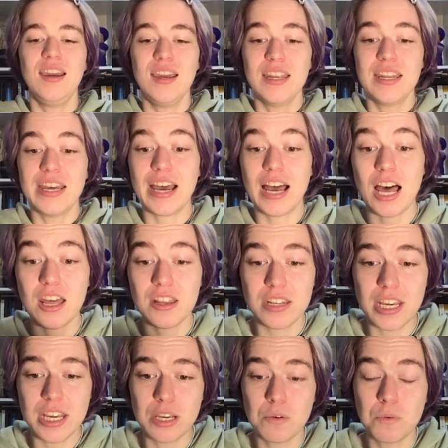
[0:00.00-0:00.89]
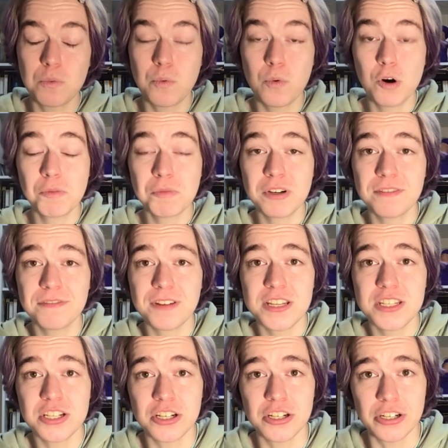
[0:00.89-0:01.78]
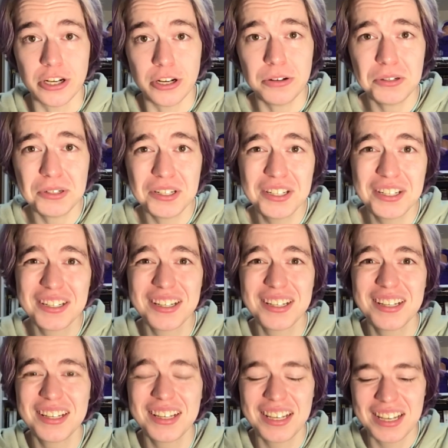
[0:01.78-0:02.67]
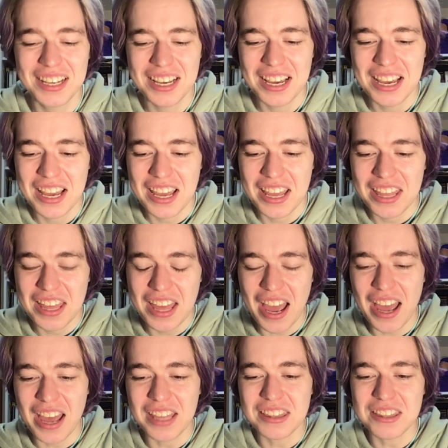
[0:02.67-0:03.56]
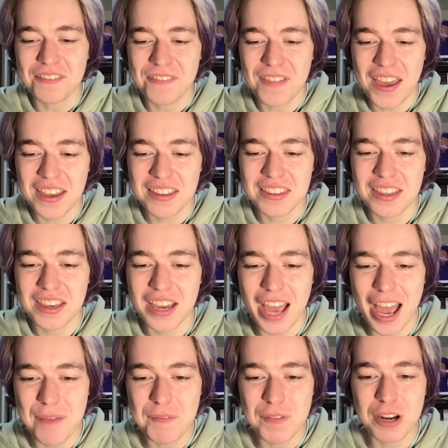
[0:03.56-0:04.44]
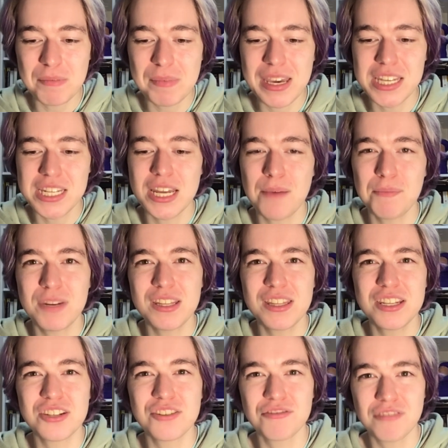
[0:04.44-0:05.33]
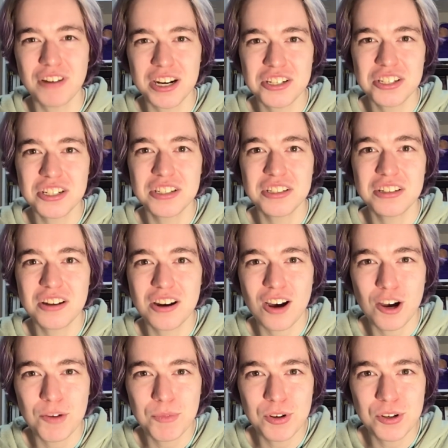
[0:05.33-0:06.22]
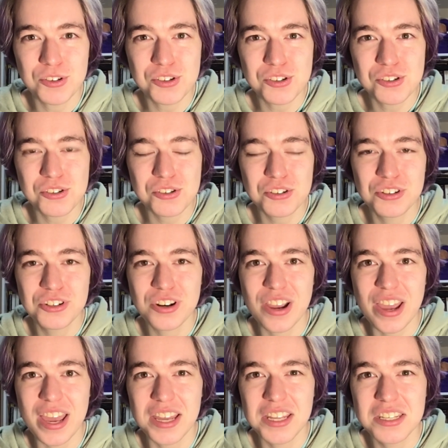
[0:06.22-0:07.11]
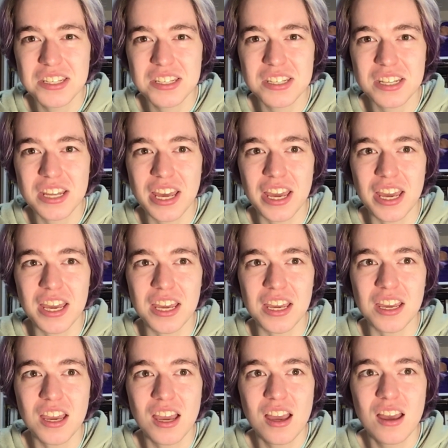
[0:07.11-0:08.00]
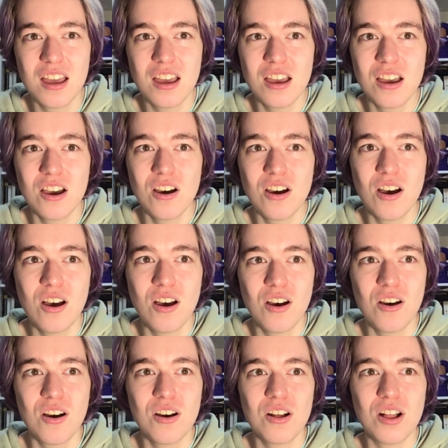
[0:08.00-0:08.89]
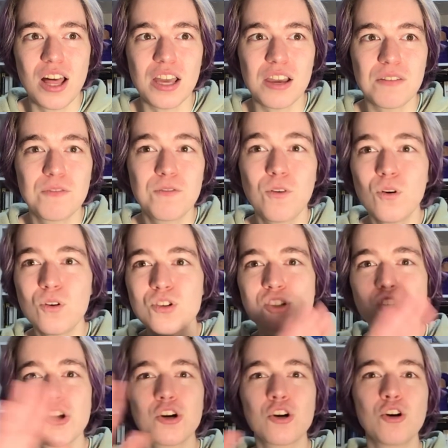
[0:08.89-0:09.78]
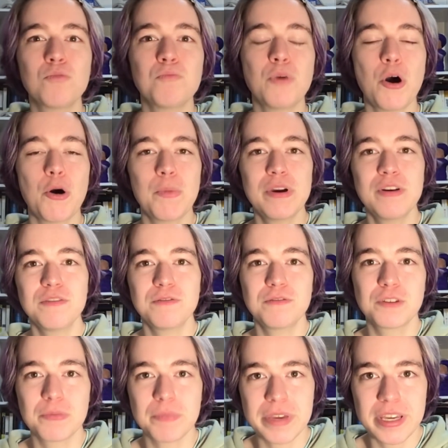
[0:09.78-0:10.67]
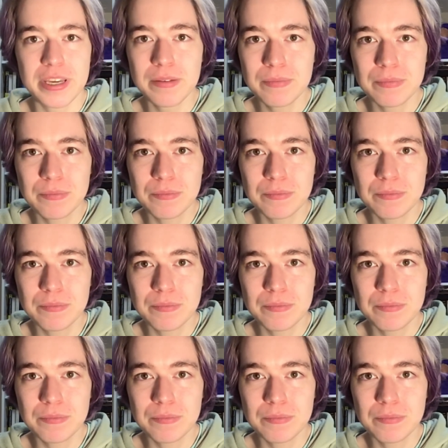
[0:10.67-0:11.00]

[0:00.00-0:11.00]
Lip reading: Now, on a warmer, fuzzier note, the fact that I'm going to be attempting this in Russian almost creates a full circle moment for me,